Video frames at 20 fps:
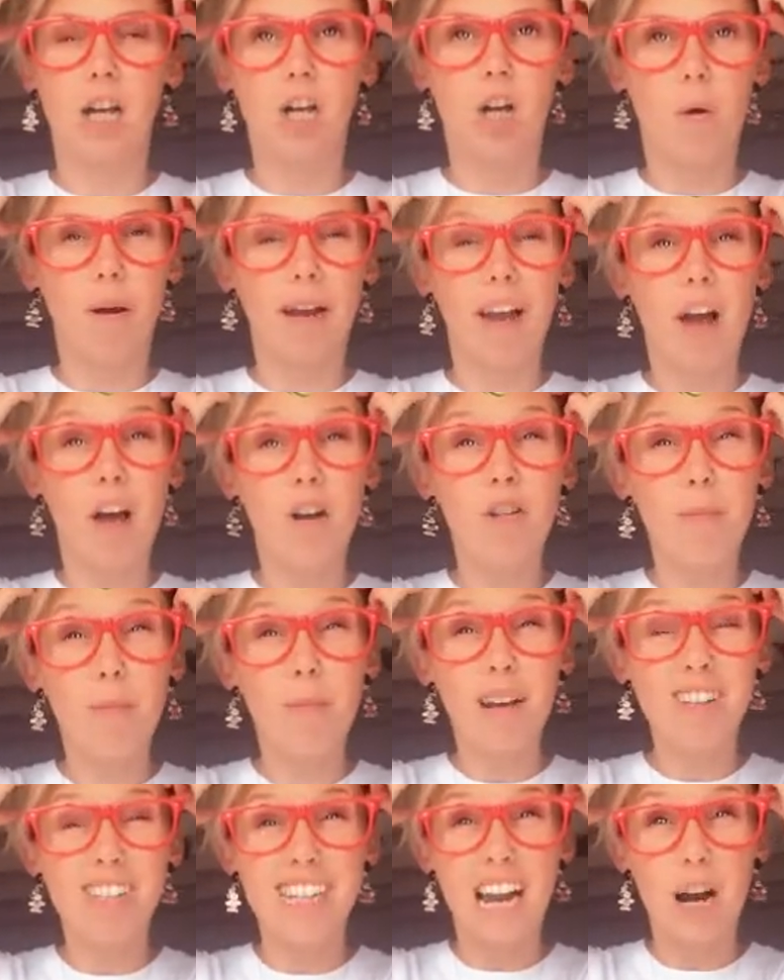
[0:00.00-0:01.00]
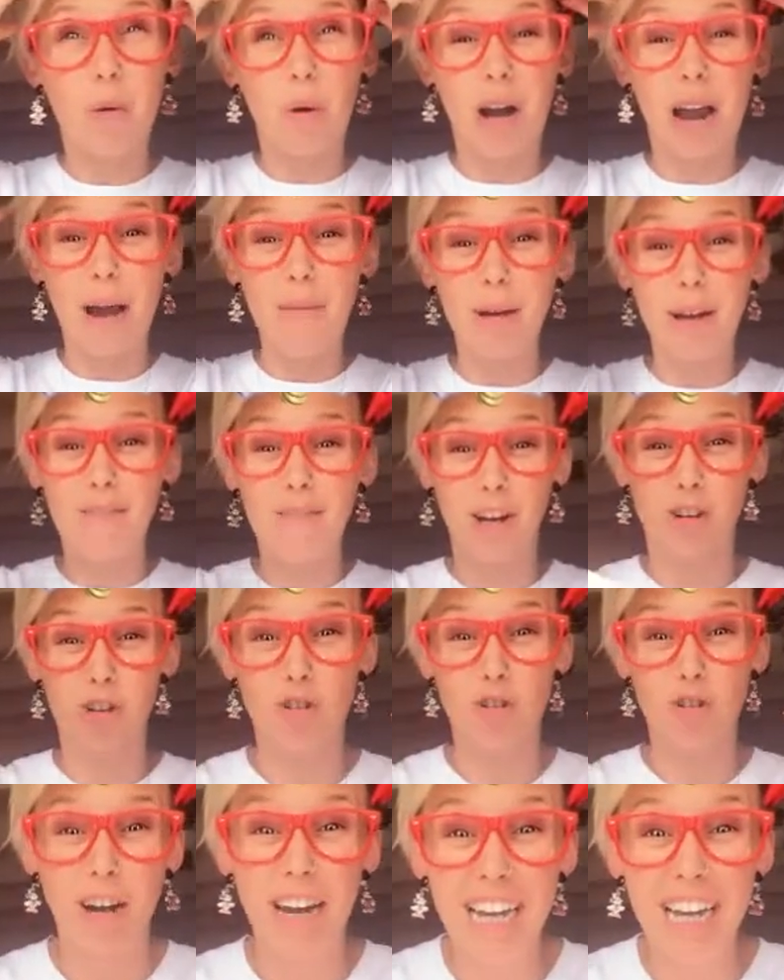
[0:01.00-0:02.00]
going 100 miles an hour. I'm giving a
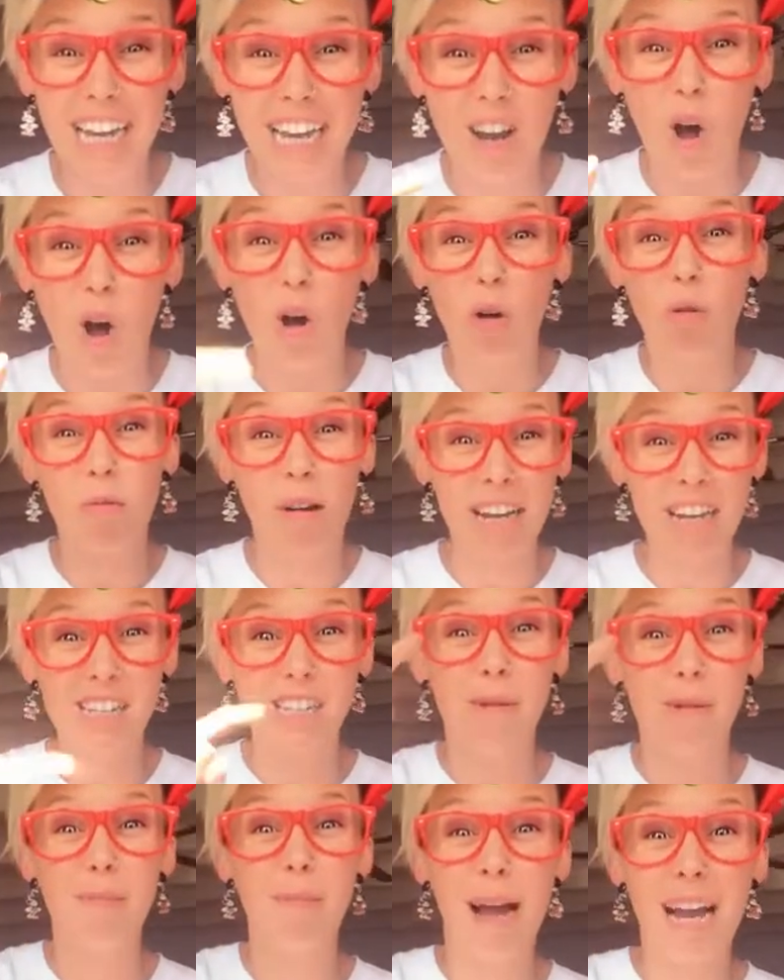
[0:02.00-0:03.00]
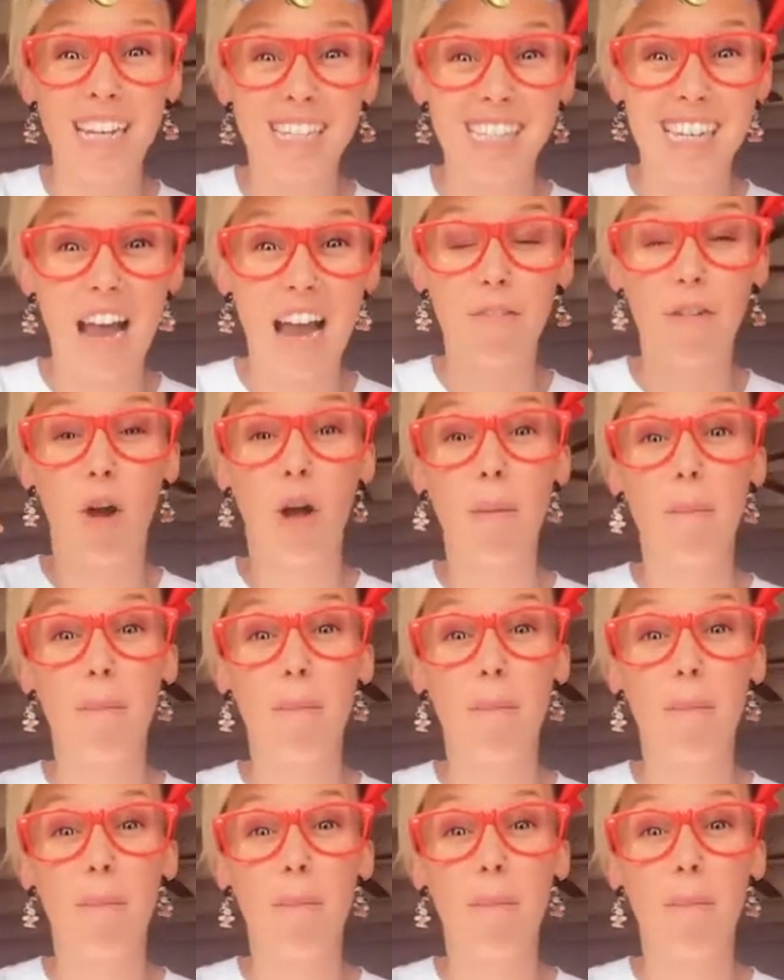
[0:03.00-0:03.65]
training already to my staff on